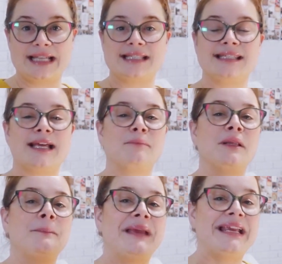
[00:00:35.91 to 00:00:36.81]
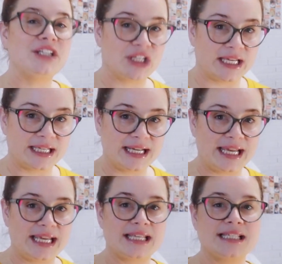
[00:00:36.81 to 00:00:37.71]
and
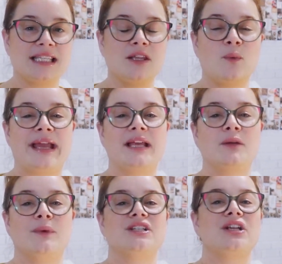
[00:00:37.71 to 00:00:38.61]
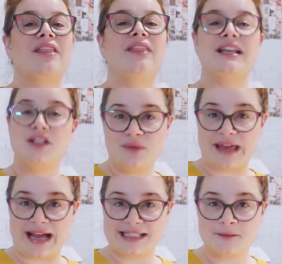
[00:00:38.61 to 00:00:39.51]
sublimation is the way in which they do
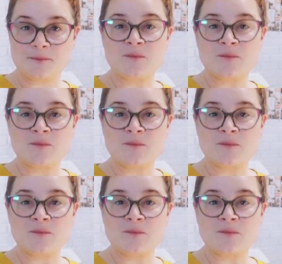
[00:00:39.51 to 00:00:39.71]
that.